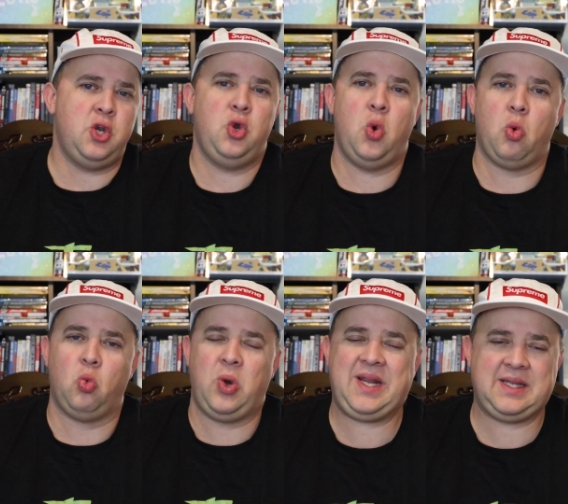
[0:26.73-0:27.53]
new
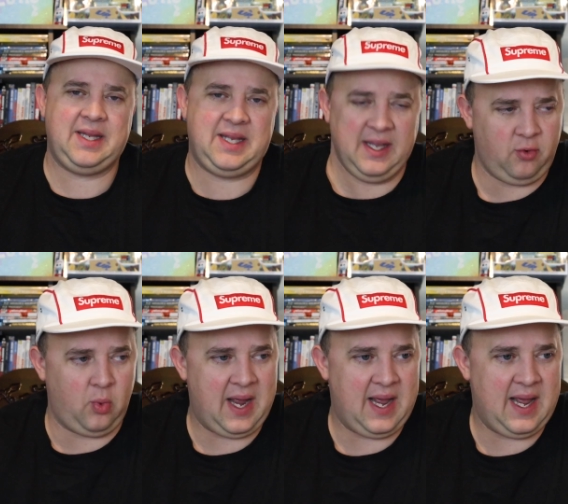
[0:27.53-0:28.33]
weekly
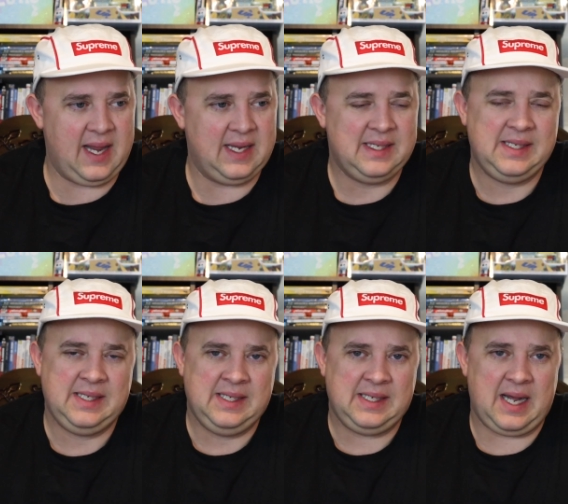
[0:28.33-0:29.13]
giveaway.
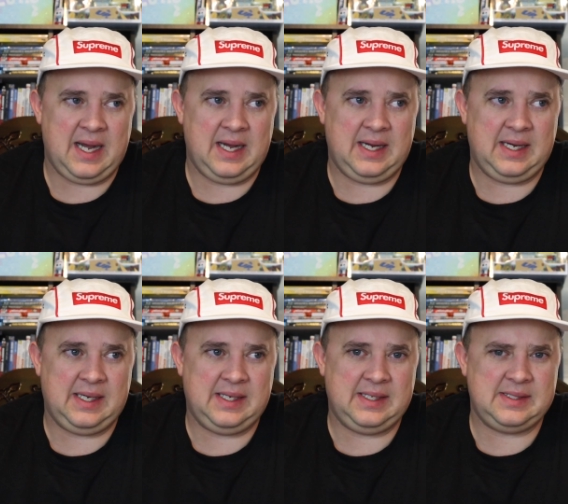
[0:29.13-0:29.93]

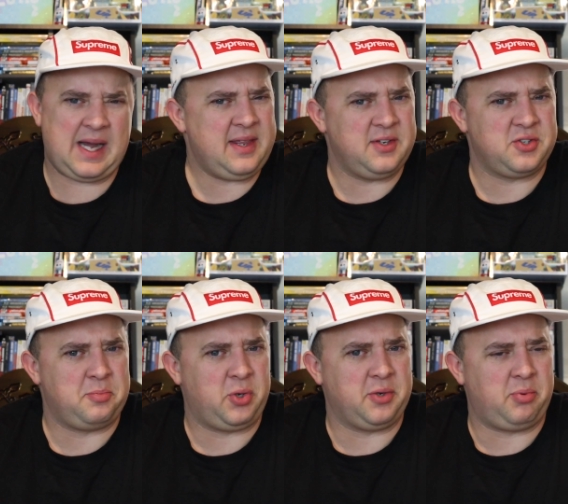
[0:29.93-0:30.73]
I think there's
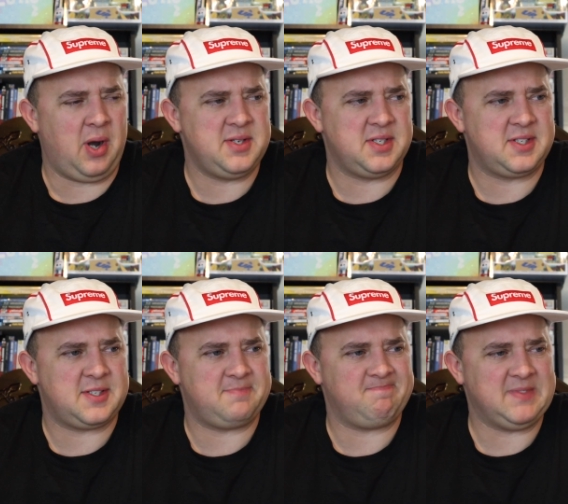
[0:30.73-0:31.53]
some pretty good
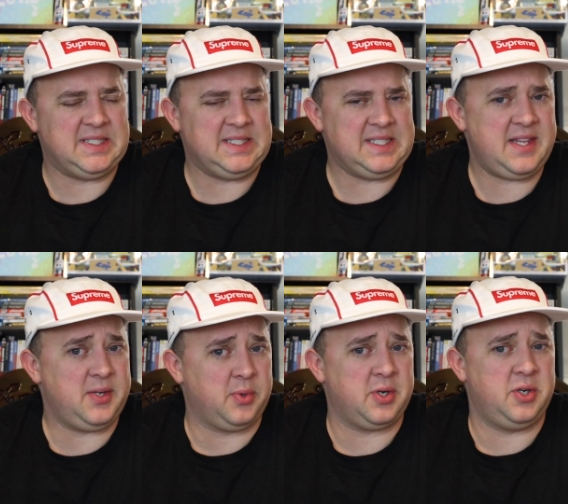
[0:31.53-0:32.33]
prizes. I
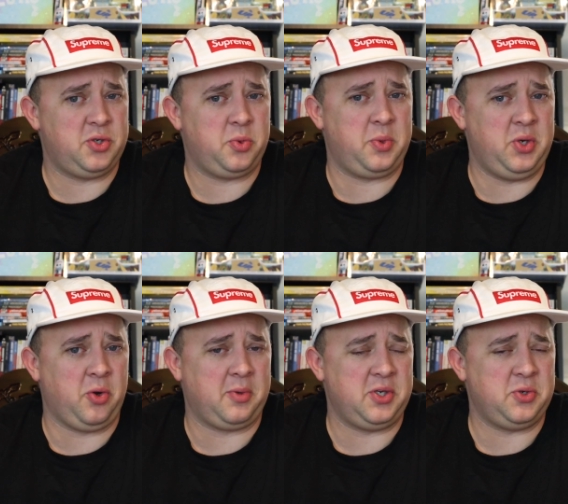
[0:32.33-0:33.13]
think we're going to do what we
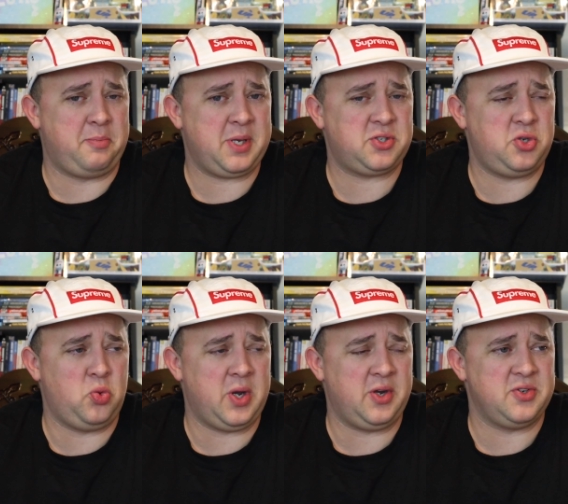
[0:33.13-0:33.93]
normally do and pick two
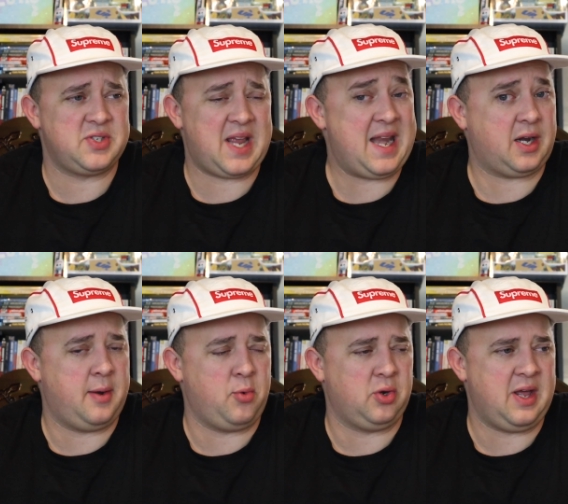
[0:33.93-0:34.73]
winners and a
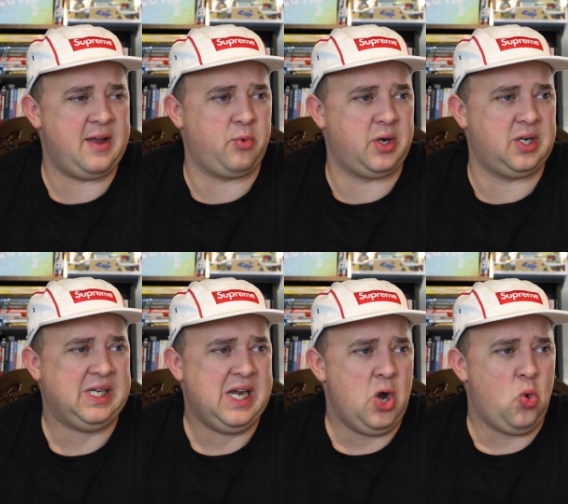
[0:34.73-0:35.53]
come on live winner.
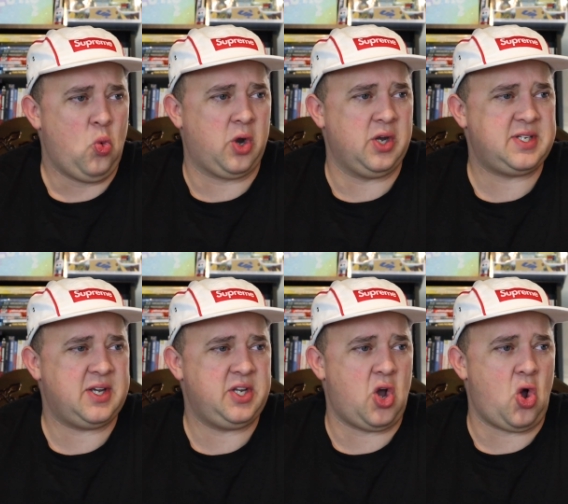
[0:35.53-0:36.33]
We're going to
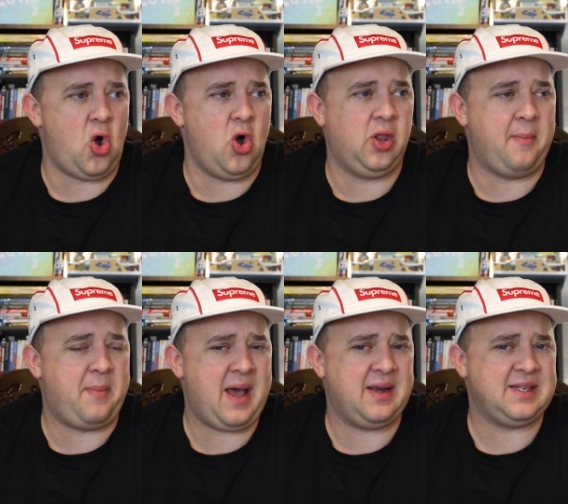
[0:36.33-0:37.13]
tell you all
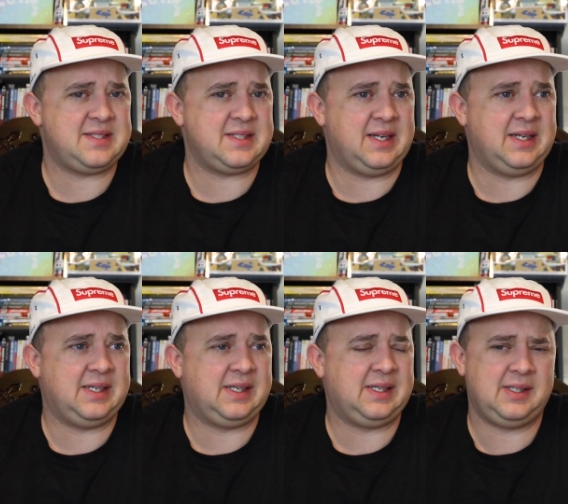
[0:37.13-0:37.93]
about it
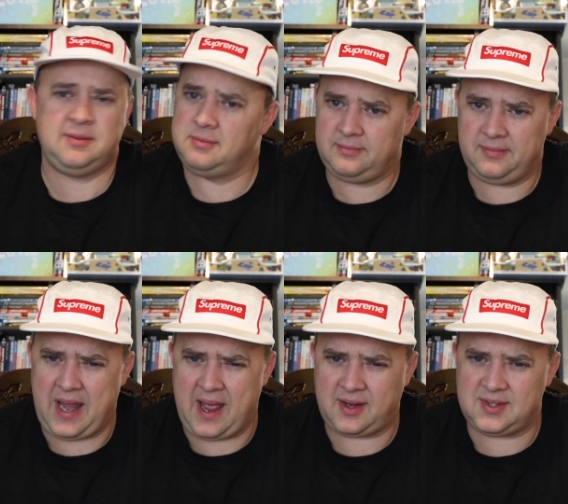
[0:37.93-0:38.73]

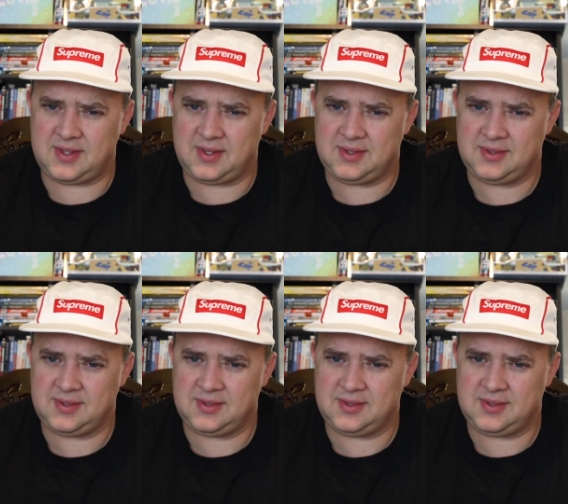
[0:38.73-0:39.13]
next.